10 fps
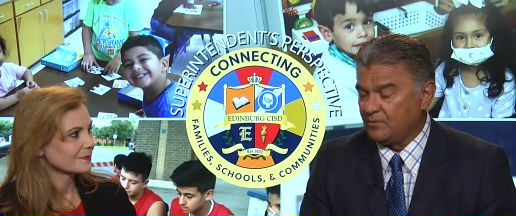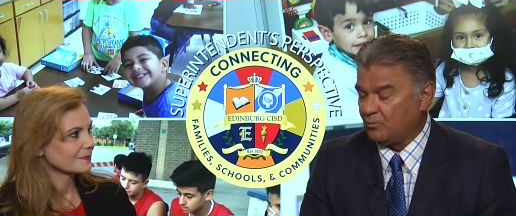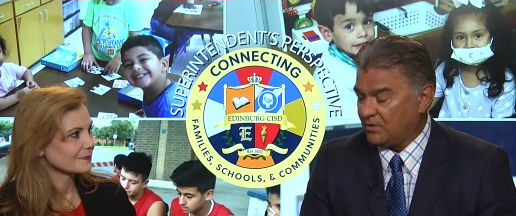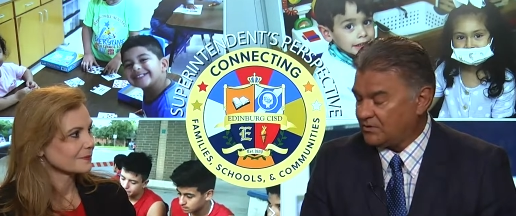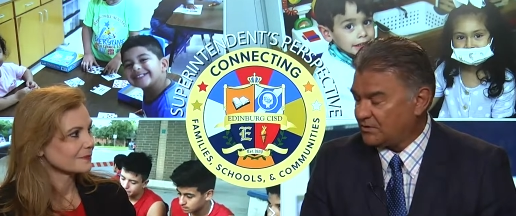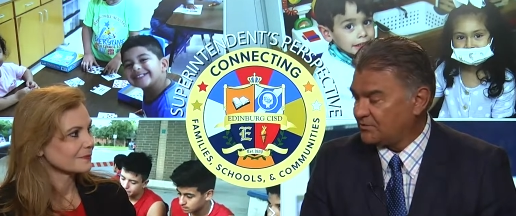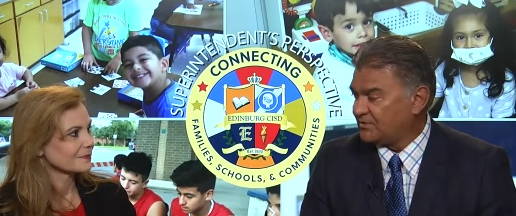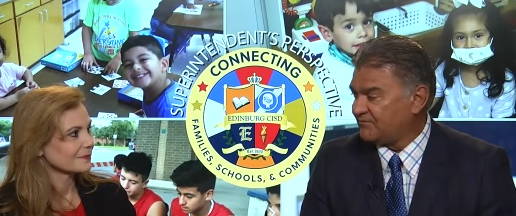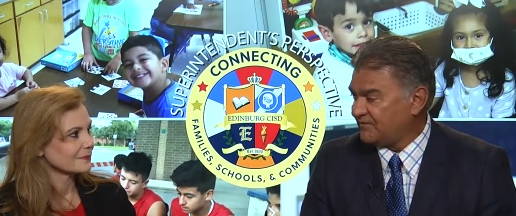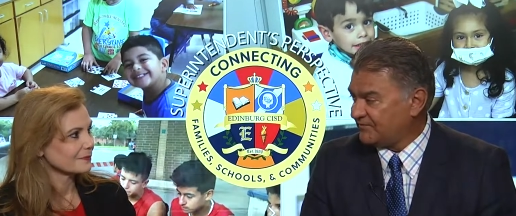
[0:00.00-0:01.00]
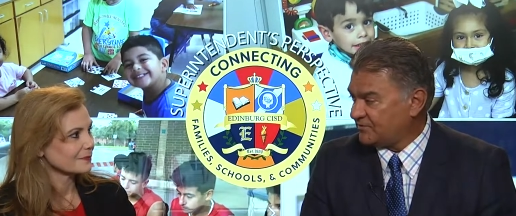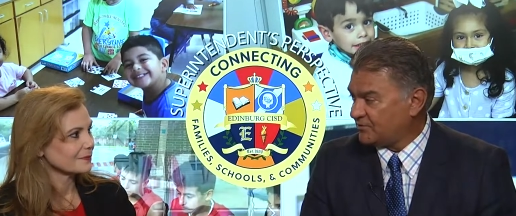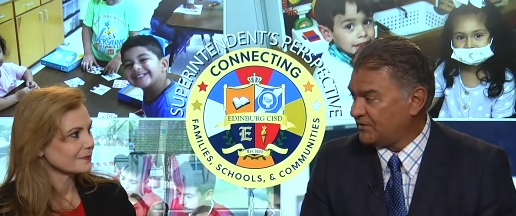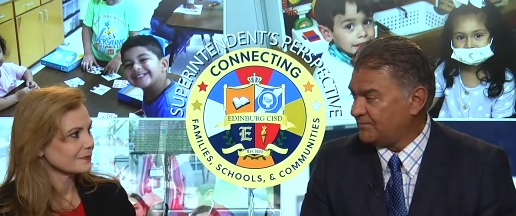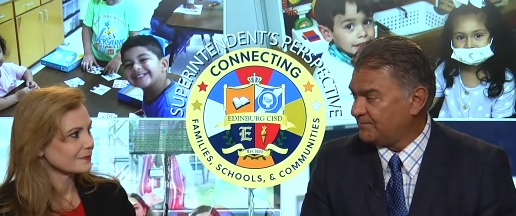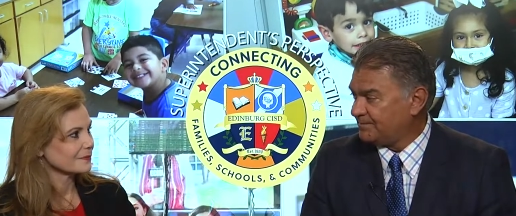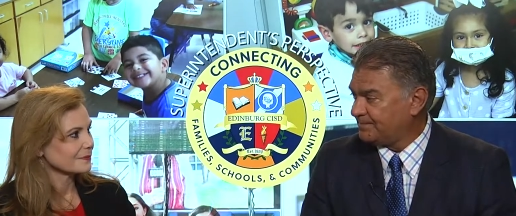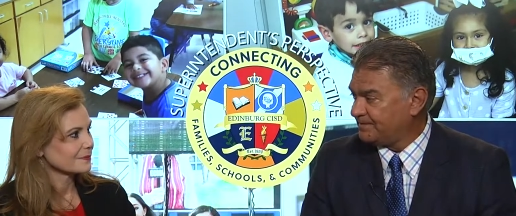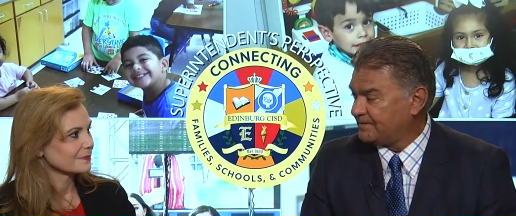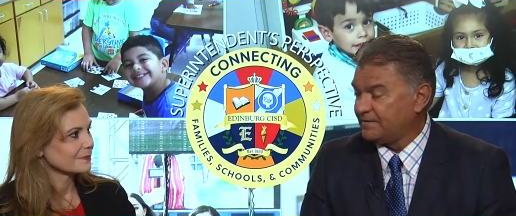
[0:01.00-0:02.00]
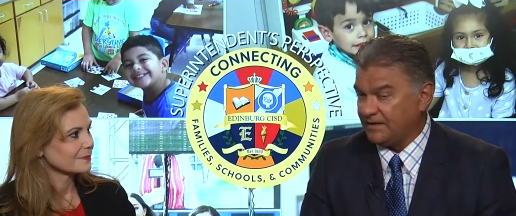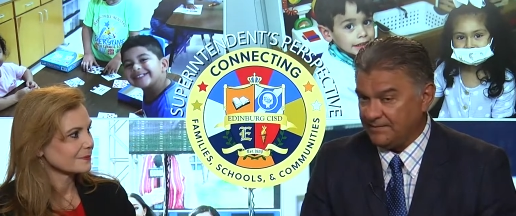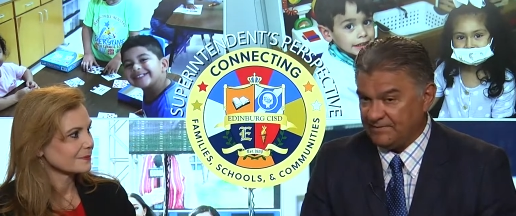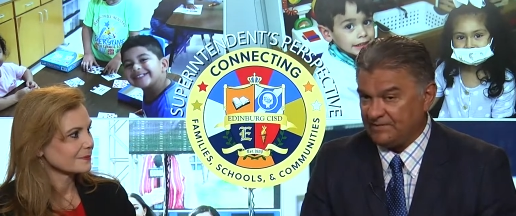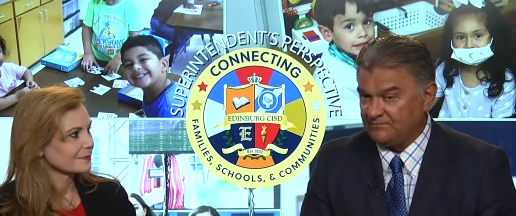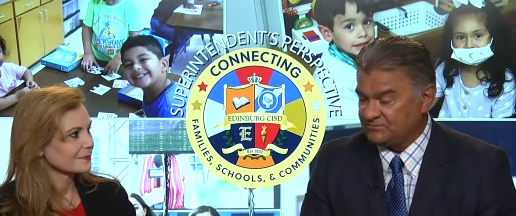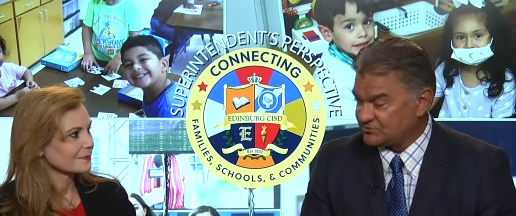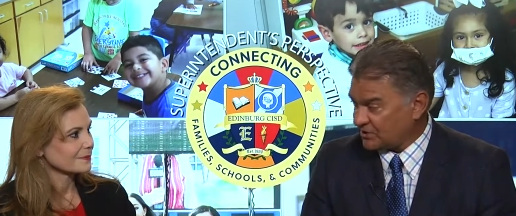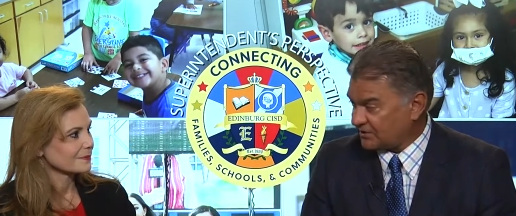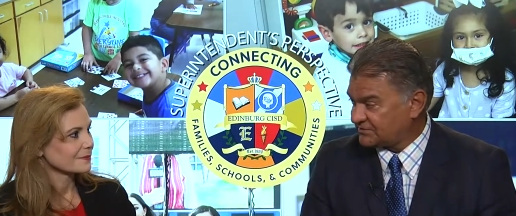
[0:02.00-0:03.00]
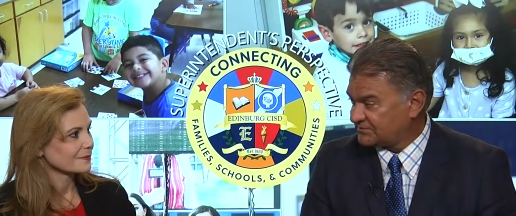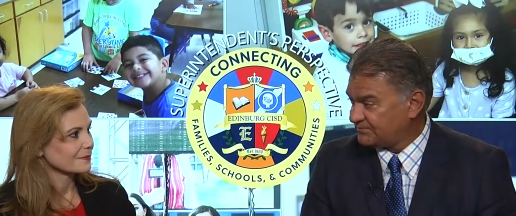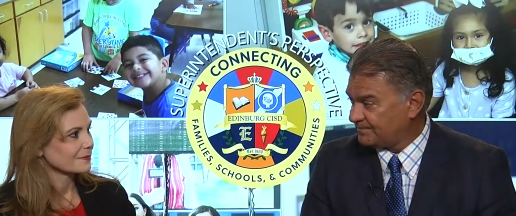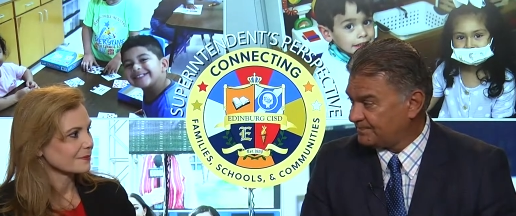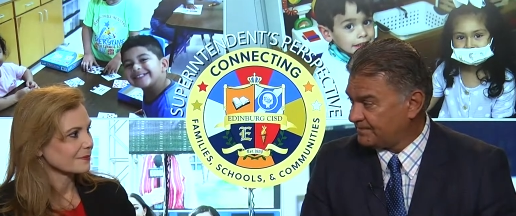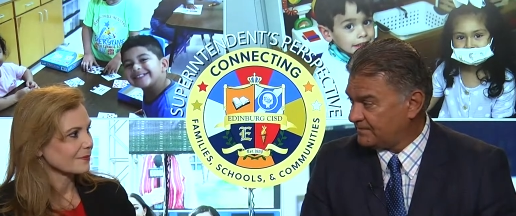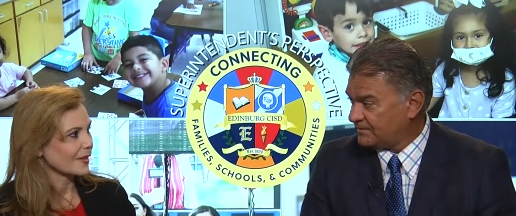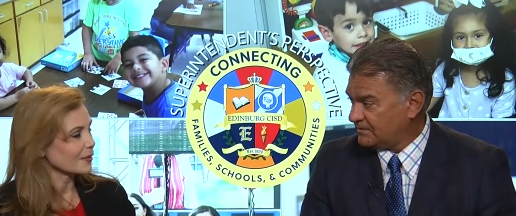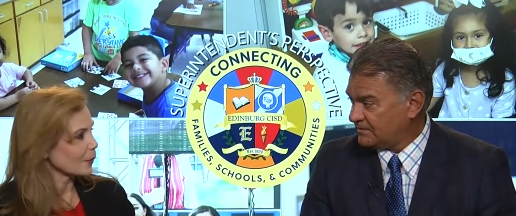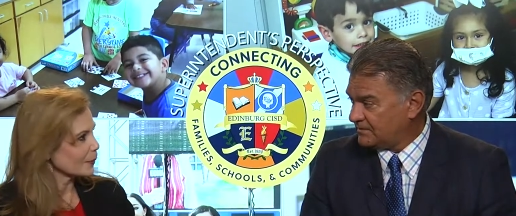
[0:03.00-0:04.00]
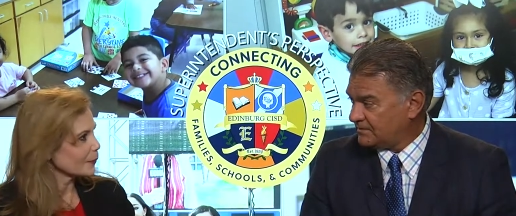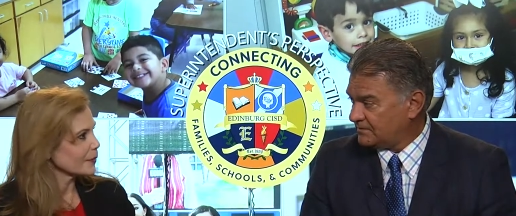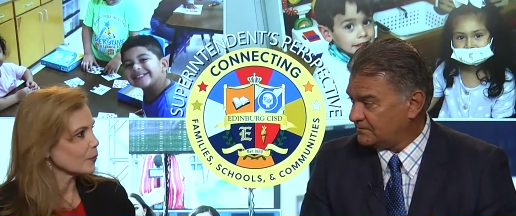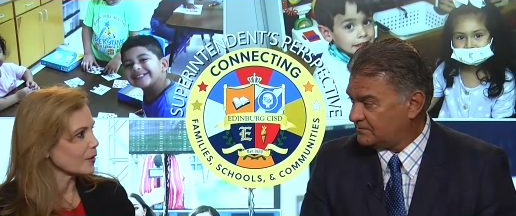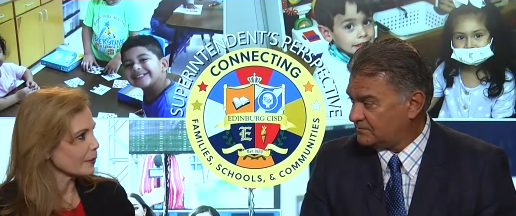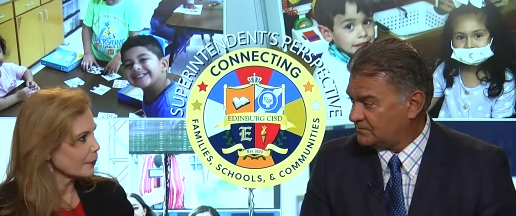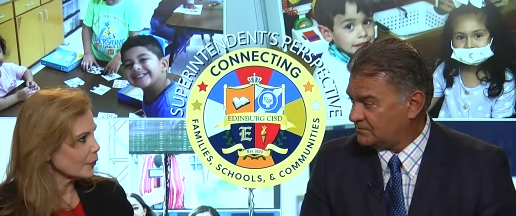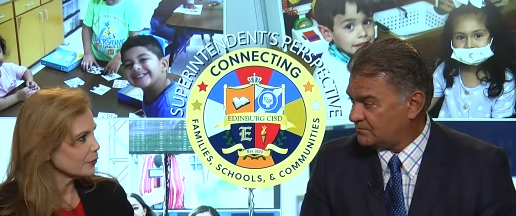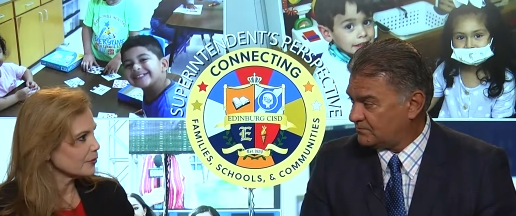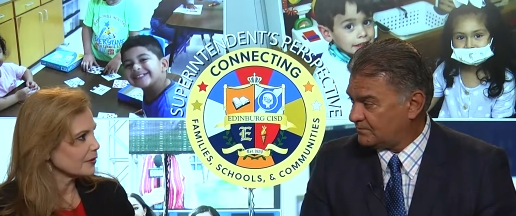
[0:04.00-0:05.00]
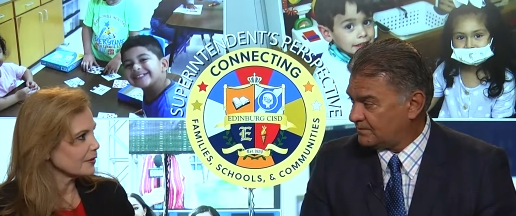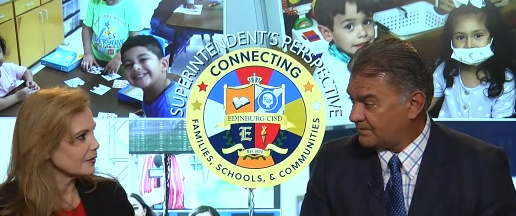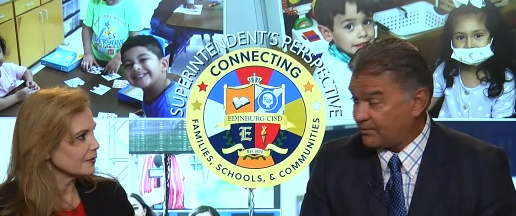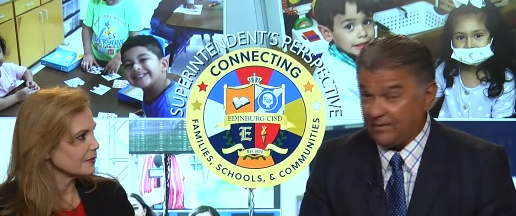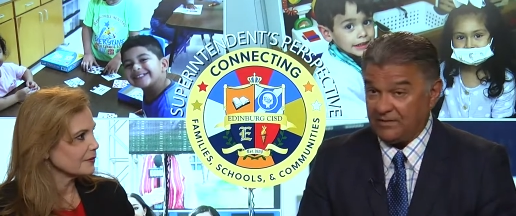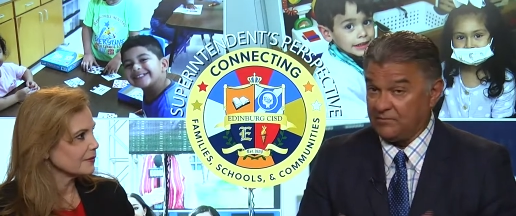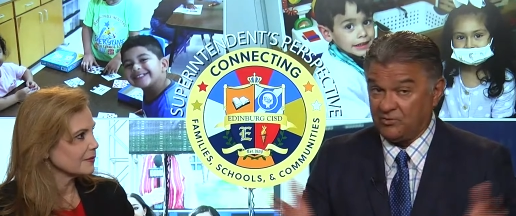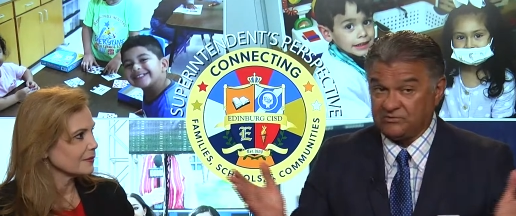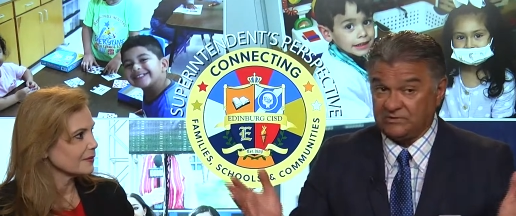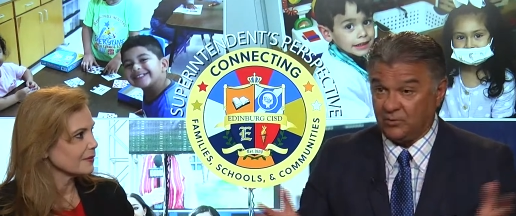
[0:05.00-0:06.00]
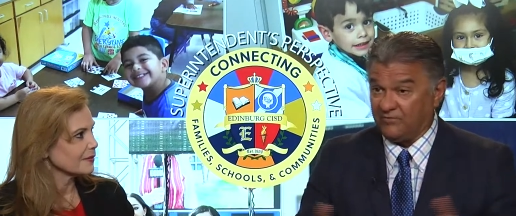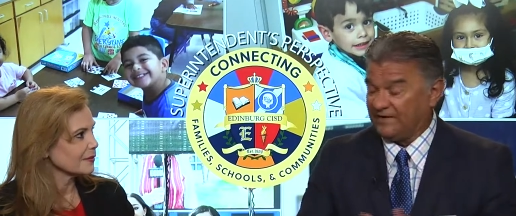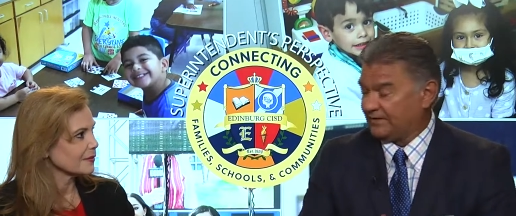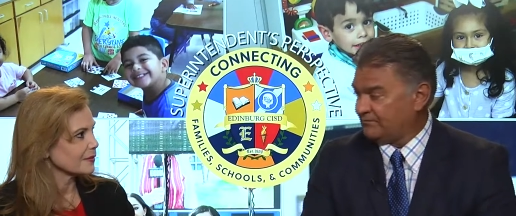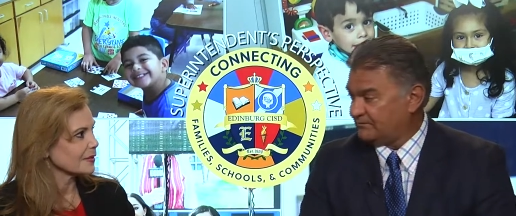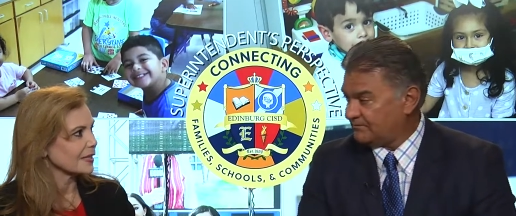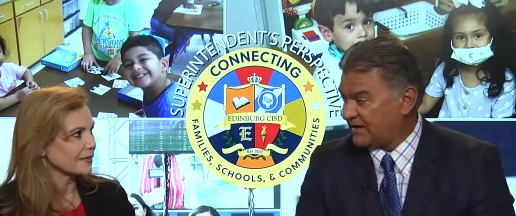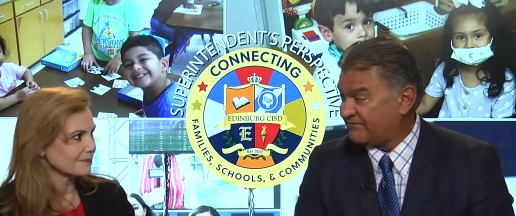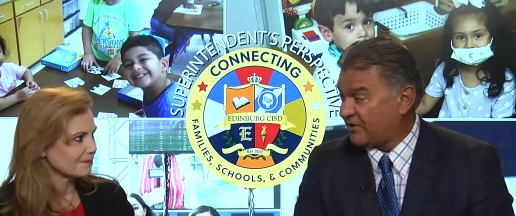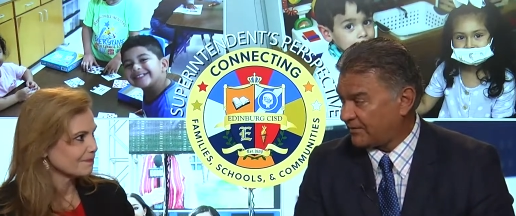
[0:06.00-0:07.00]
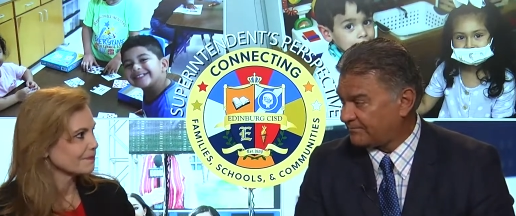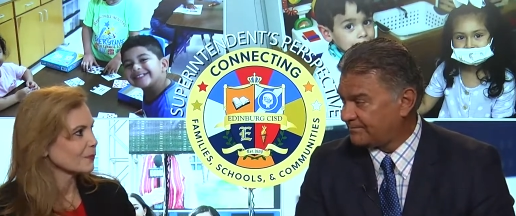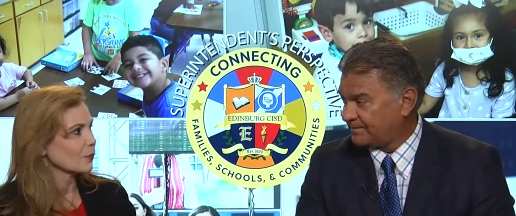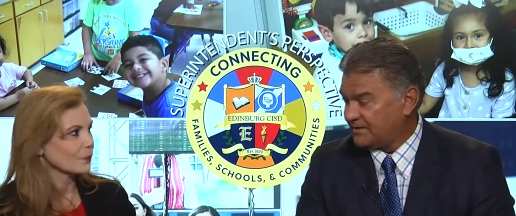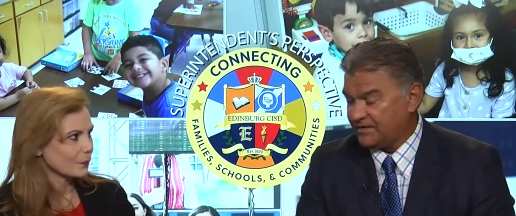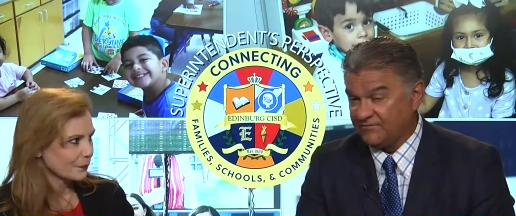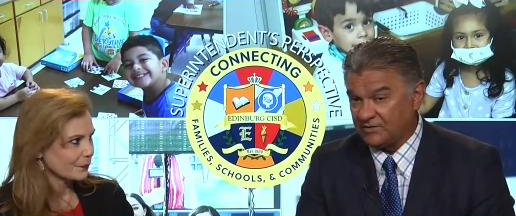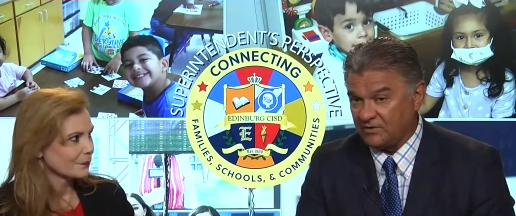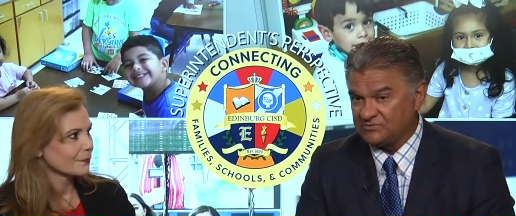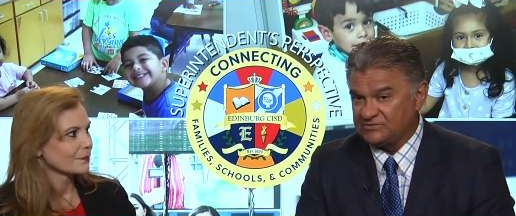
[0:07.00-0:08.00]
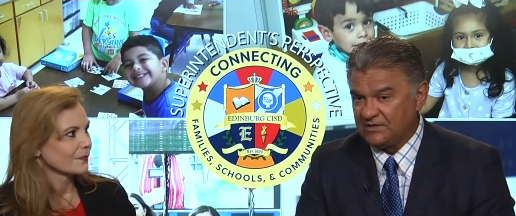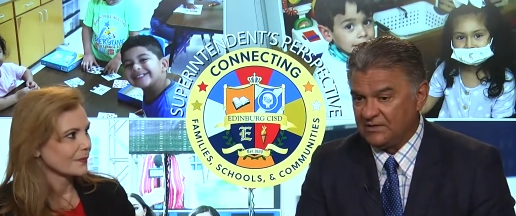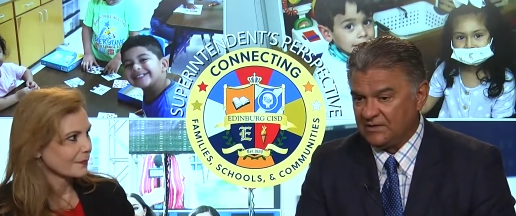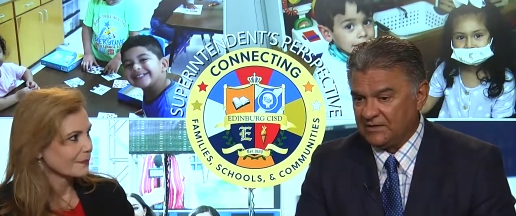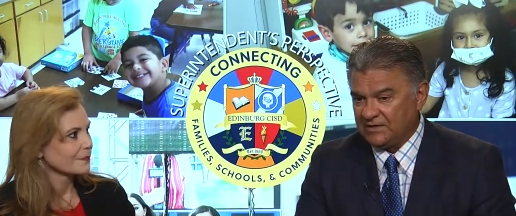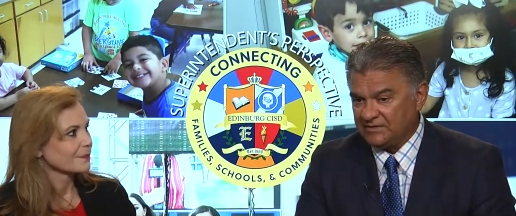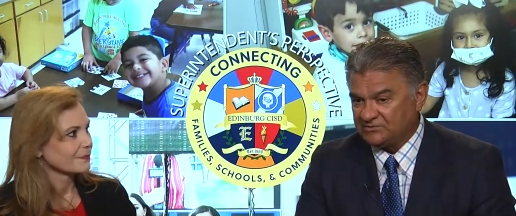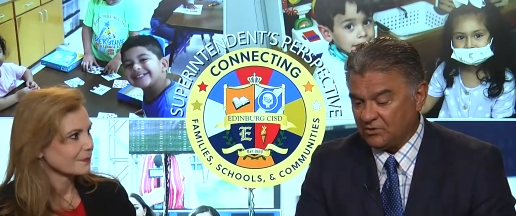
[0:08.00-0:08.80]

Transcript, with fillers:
Speaker 1: 153 AP scholars. That's
Speaker 2: probably one of the most in the
Speaker 1: probably the most in the whole valley yeah. by far, not even close. And